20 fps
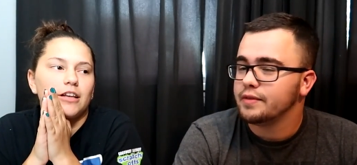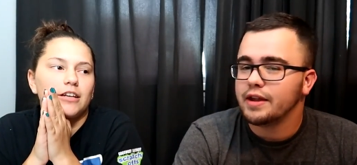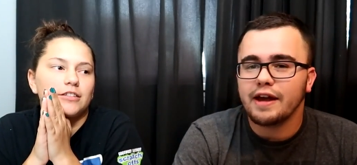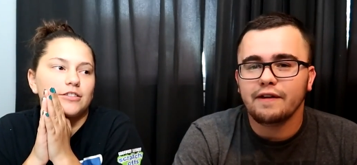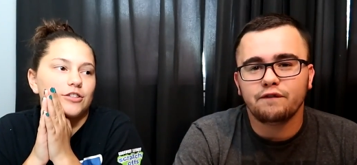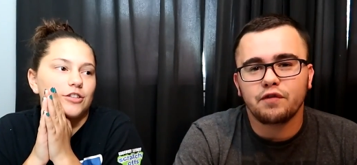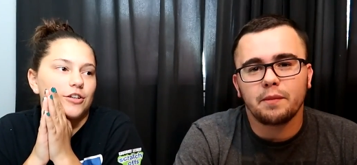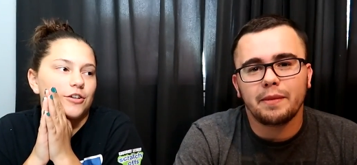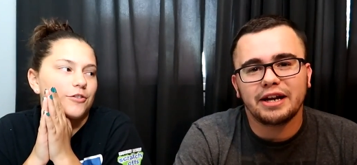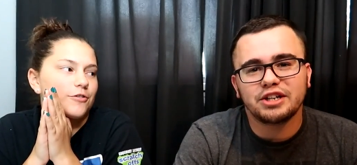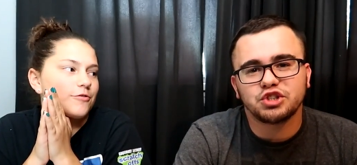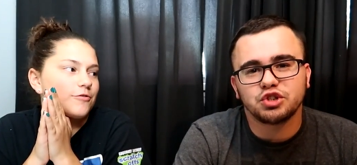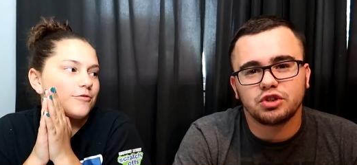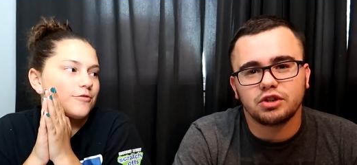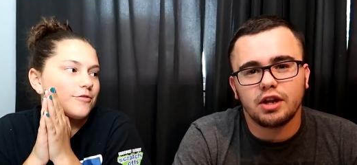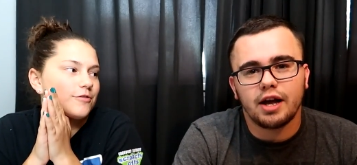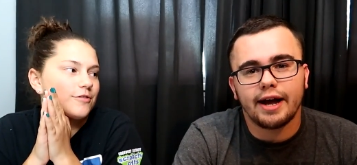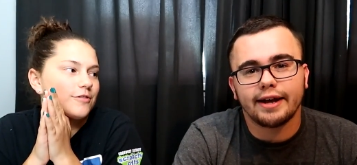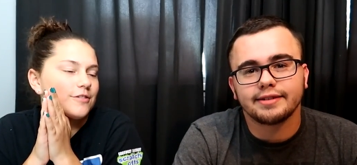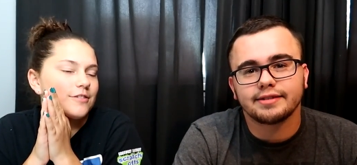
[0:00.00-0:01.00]
Speaker 1: think
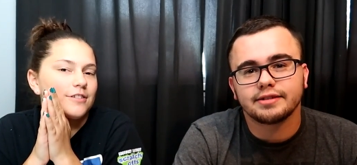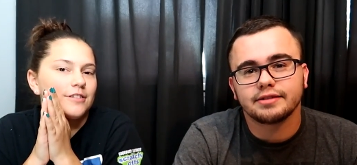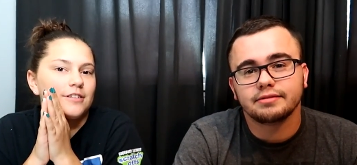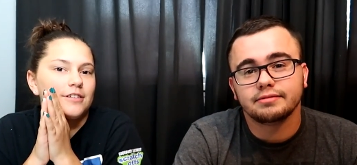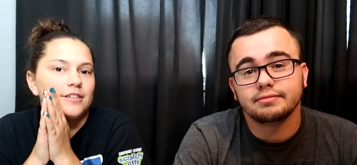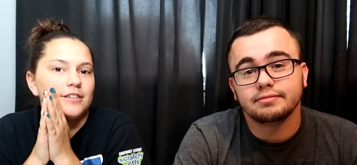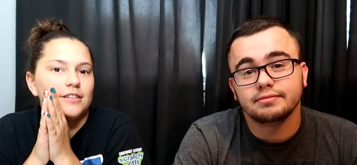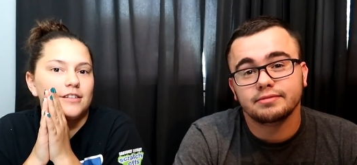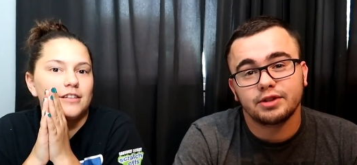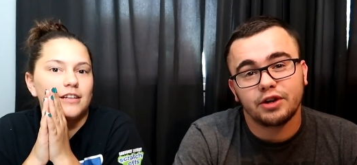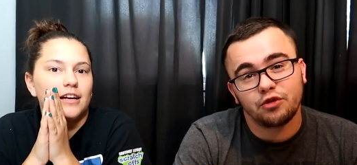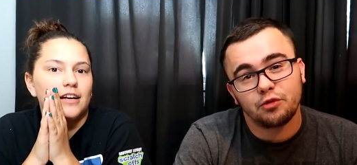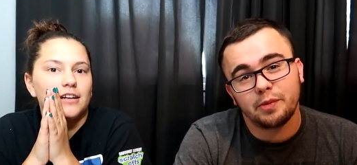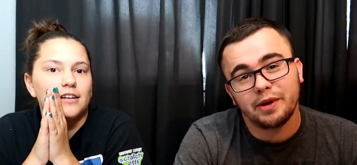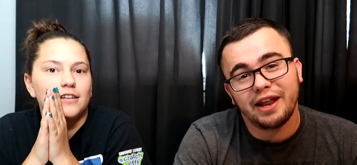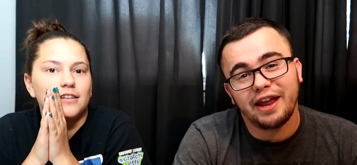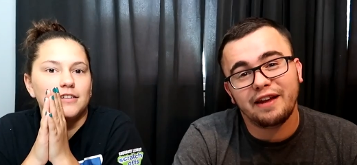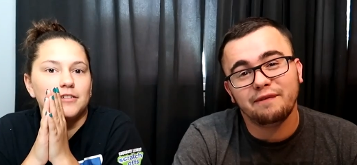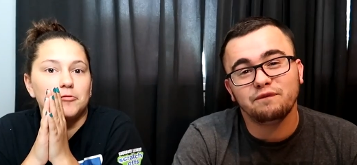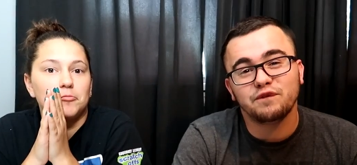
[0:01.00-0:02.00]
informationalized. You
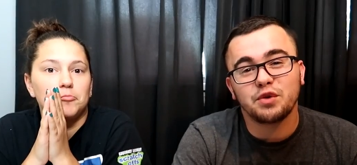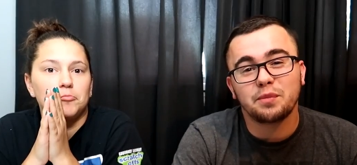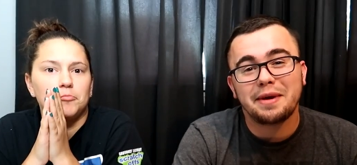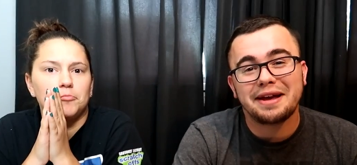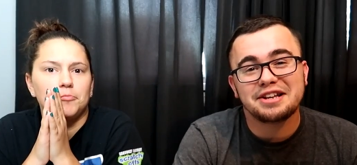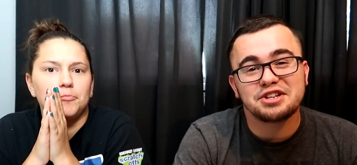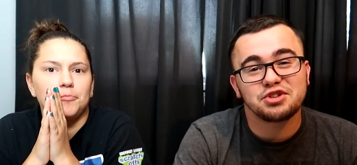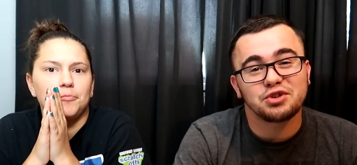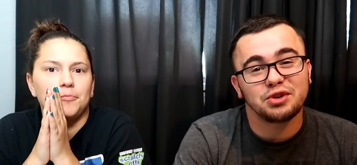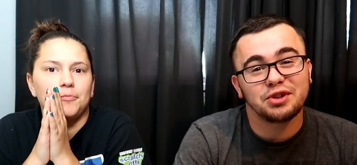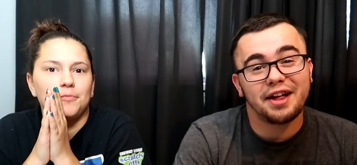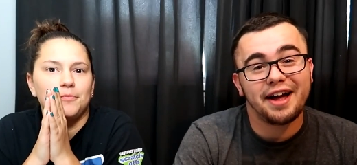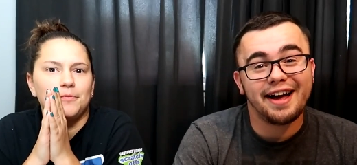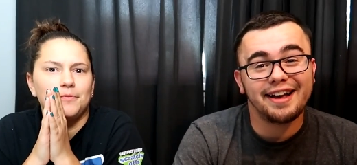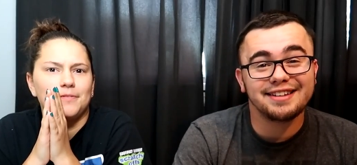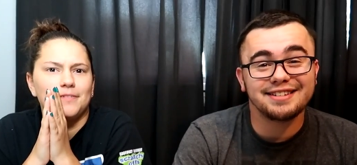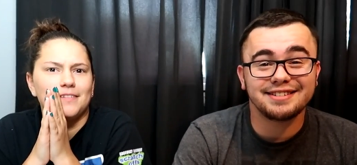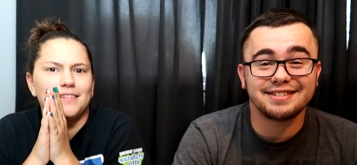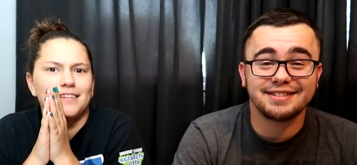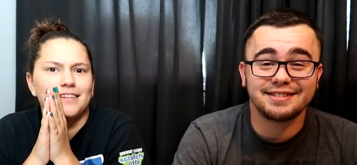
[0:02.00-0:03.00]
ever been
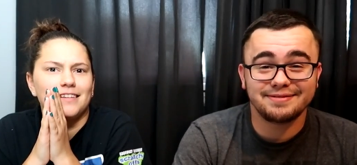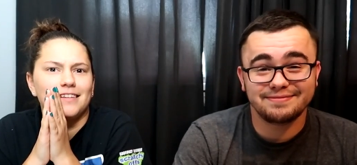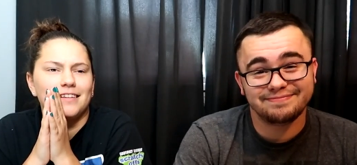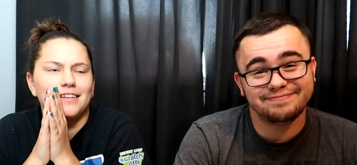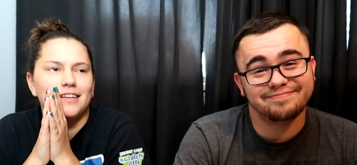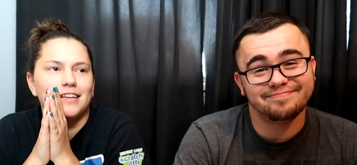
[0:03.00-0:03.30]
informationalized?